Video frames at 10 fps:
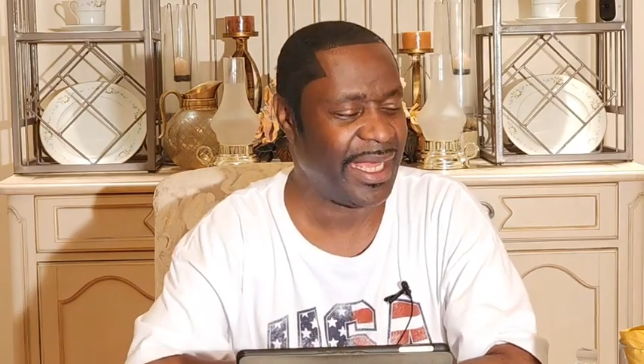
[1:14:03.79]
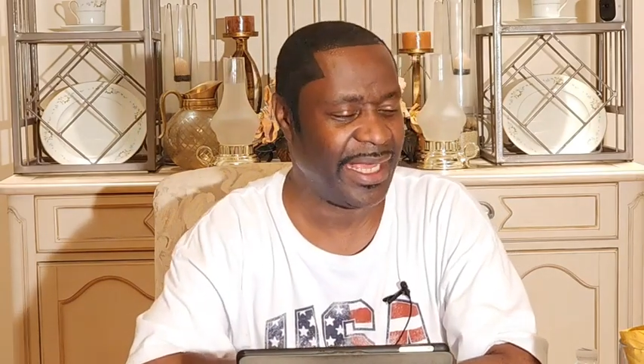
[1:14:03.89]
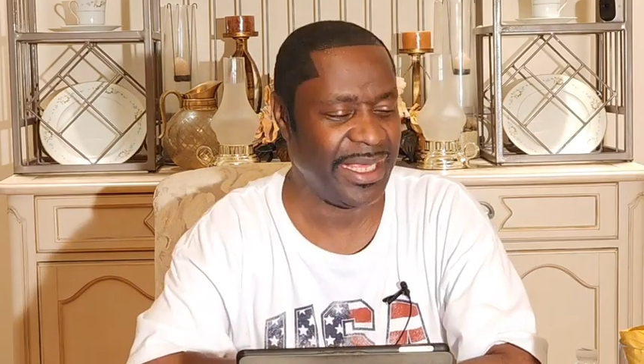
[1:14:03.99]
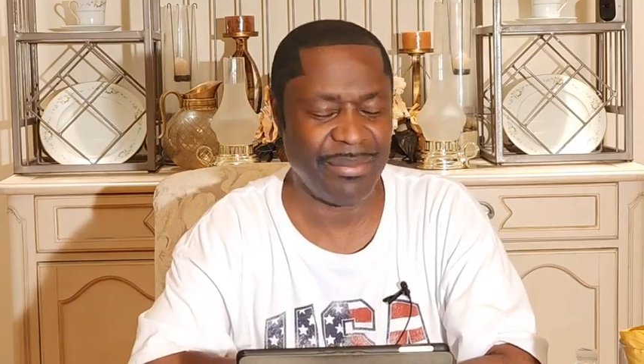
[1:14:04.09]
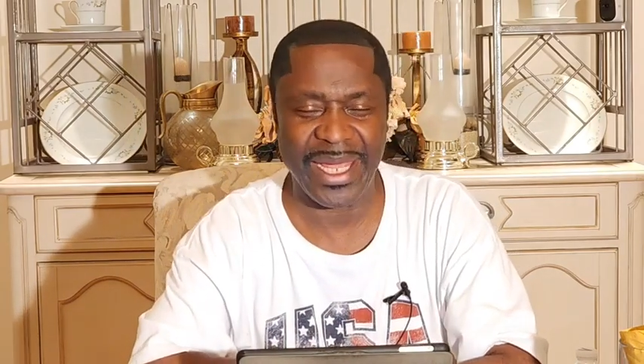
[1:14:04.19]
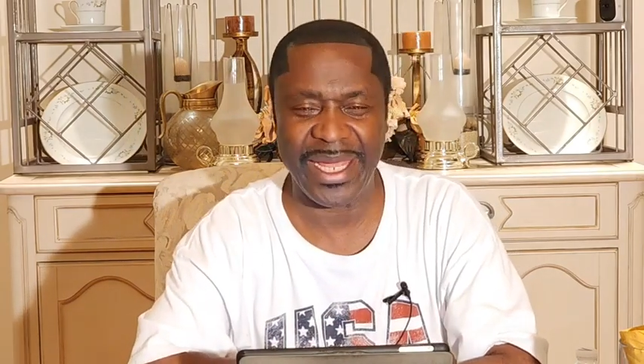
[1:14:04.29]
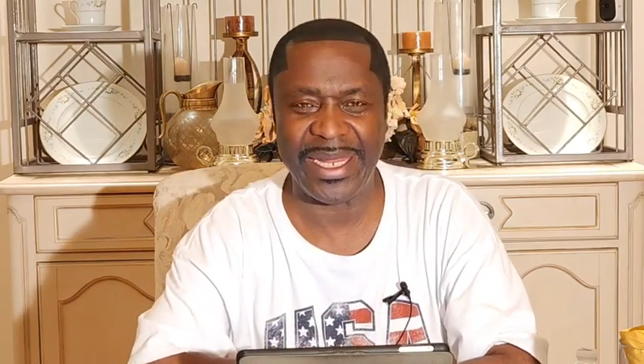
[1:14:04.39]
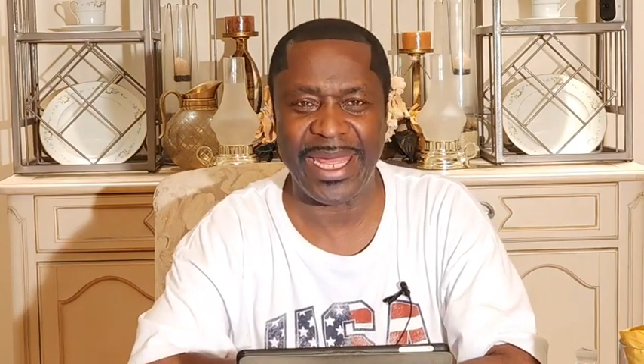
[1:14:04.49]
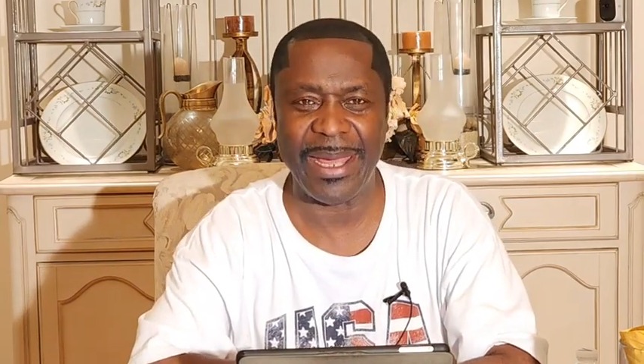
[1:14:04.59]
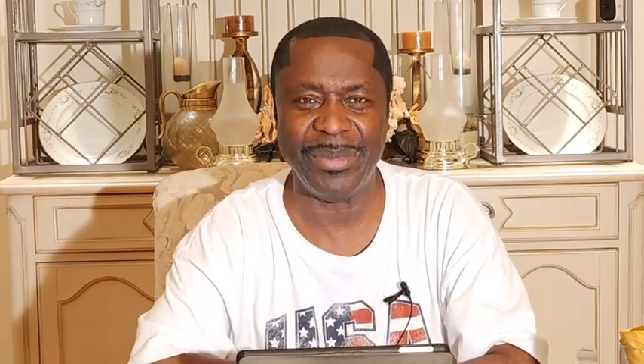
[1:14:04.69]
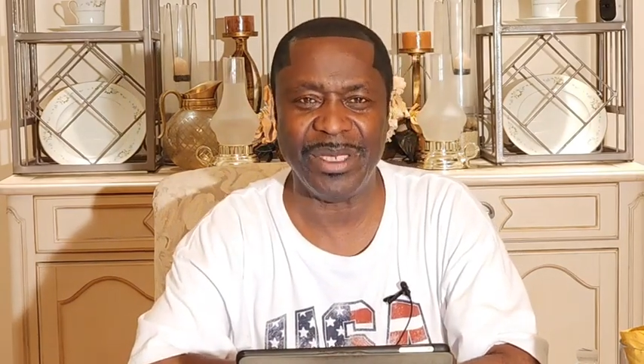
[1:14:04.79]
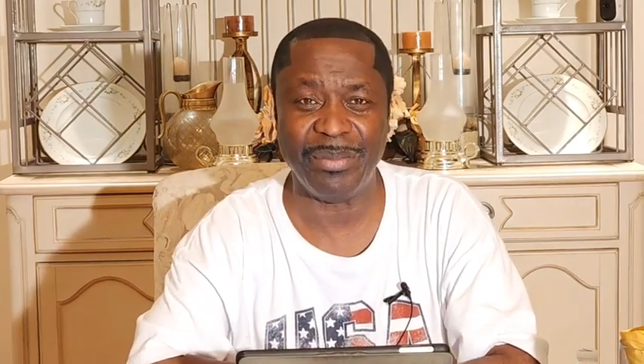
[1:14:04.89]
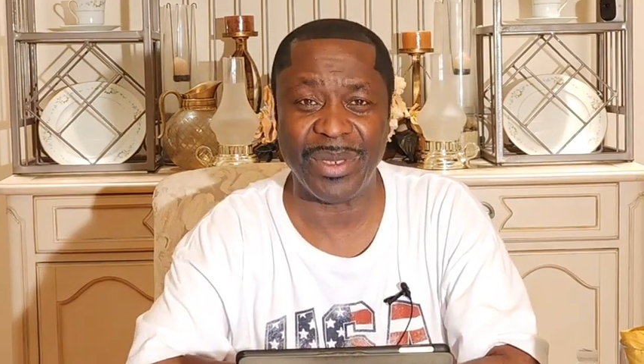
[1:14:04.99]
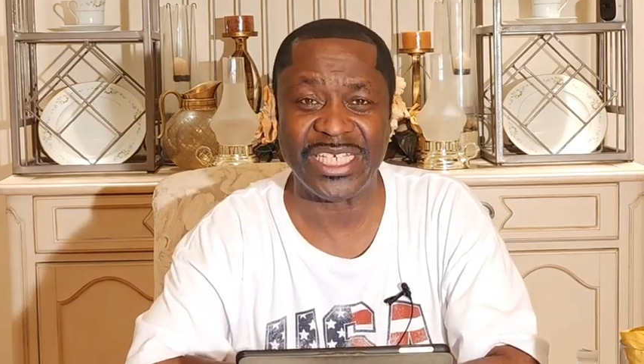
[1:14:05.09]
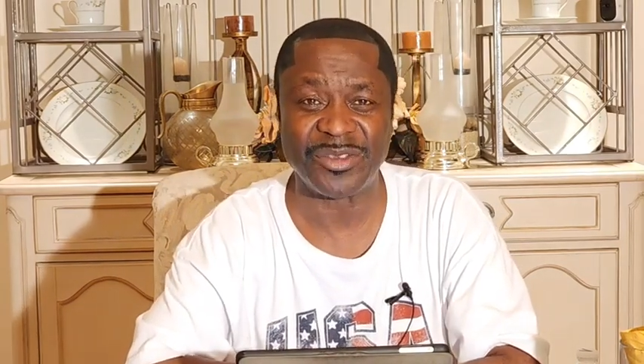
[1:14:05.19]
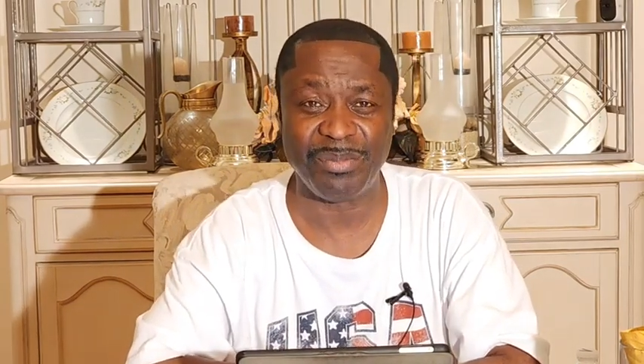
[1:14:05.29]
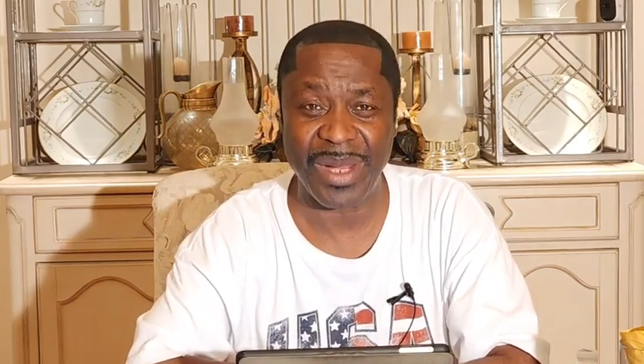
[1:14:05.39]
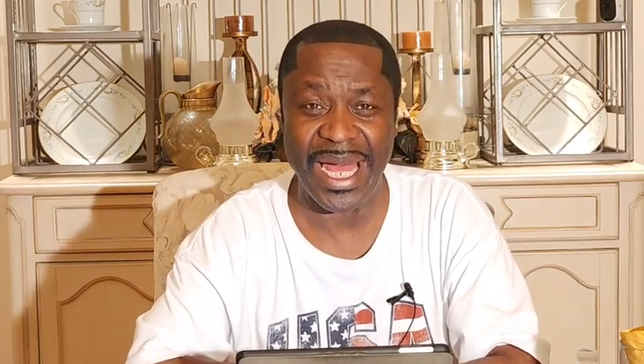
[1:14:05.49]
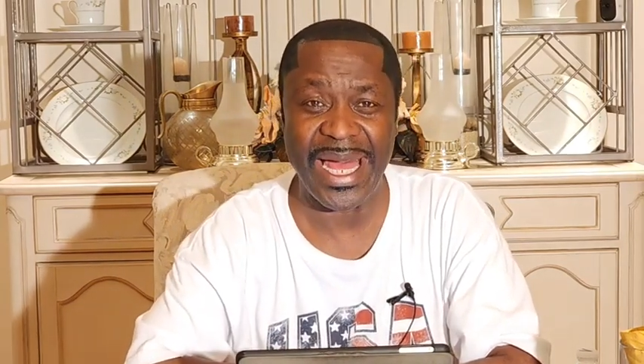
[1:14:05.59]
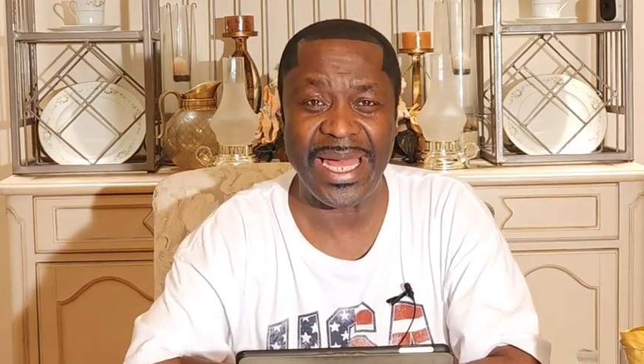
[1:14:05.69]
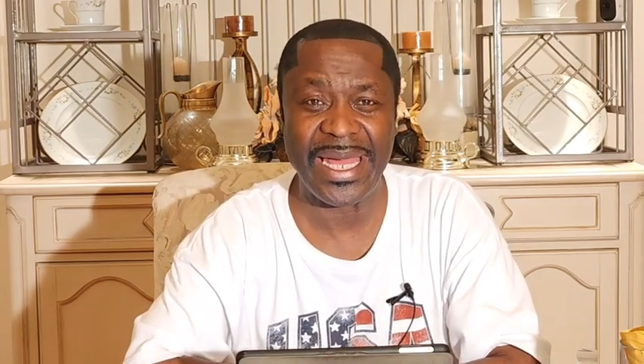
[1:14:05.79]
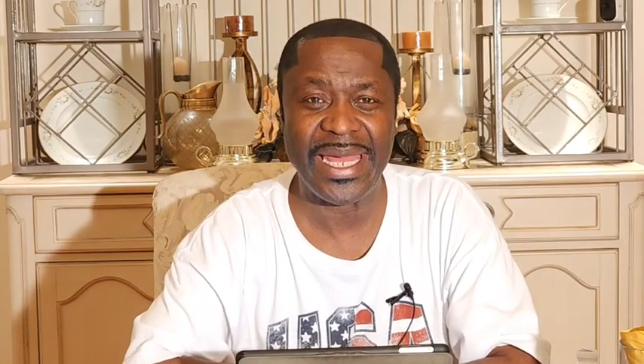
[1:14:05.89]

Amen. And be blessed by